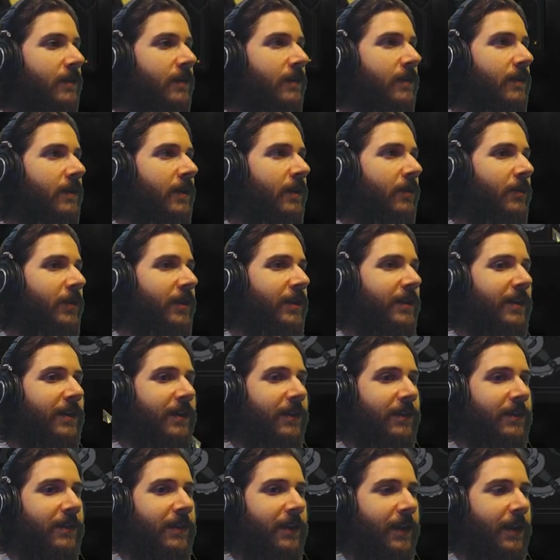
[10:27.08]
No, we didn't get
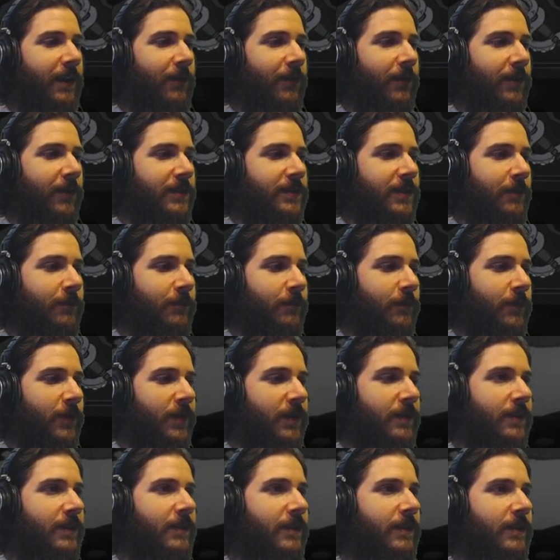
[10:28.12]
a thing or something,
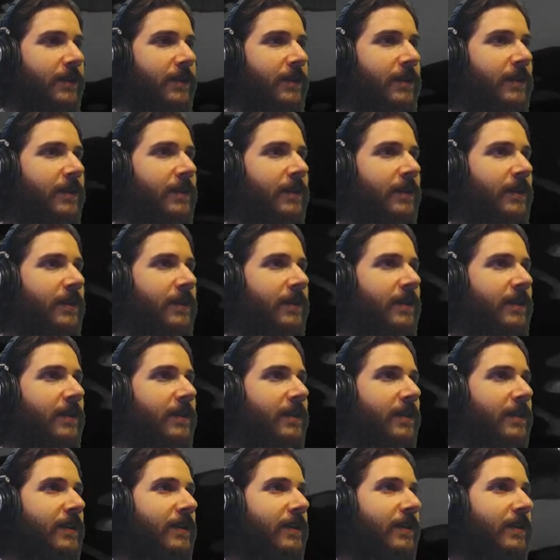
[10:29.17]
but
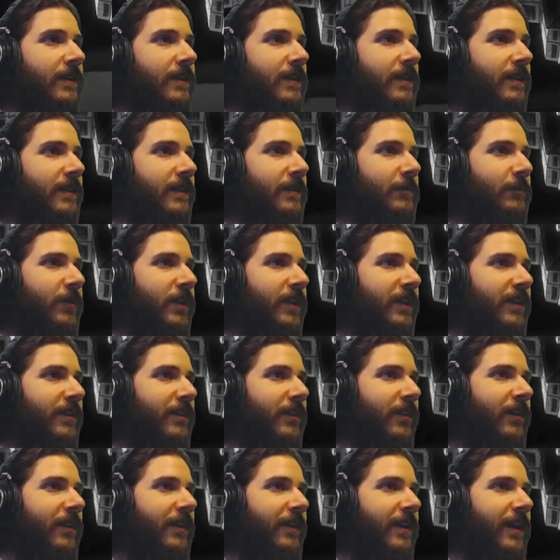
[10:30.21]
I didn't play the
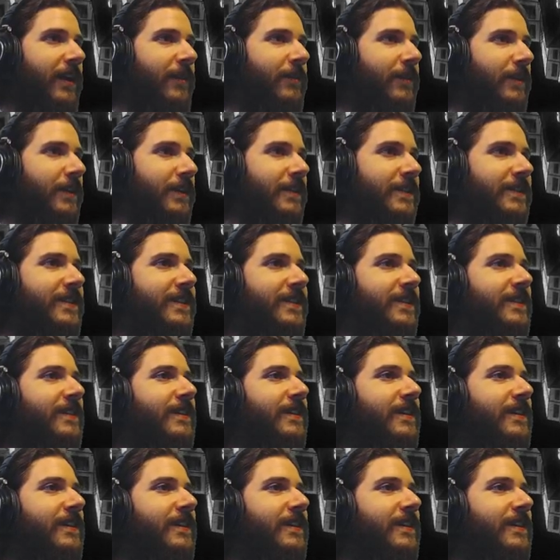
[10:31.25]
claw game, at least.